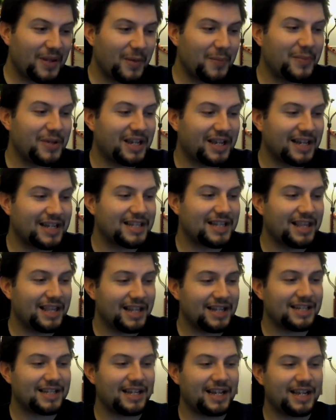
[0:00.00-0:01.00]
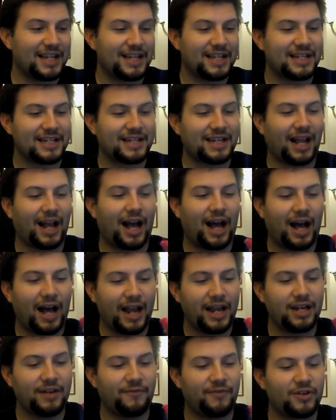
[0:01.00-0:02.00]
because this is
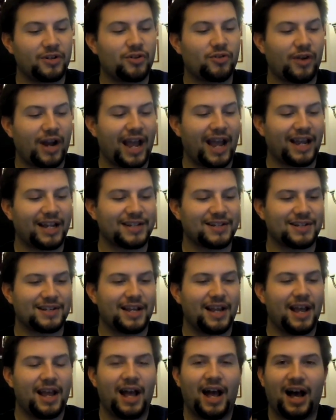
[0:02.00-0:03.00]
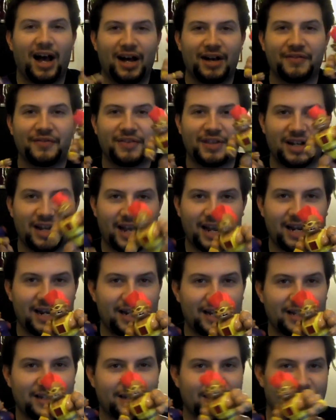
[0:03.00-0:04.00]
kind of the dregs of the
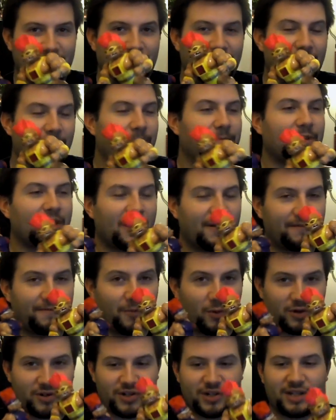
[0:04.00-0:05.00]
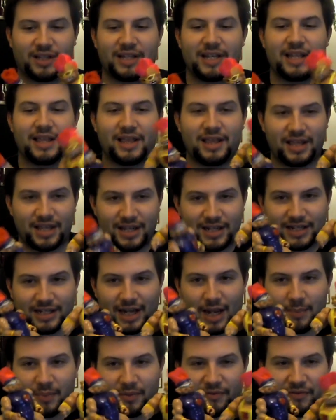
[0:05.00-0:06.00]
90s. Unfortunately, these
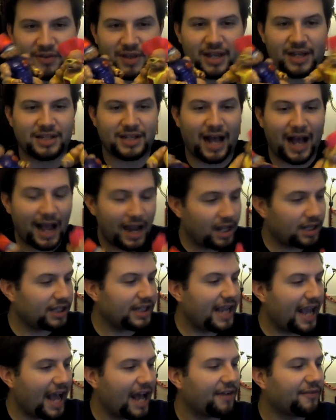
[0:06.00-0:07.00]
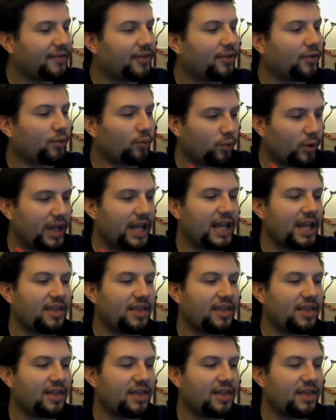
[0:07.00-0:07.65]
type of things. I only have 3,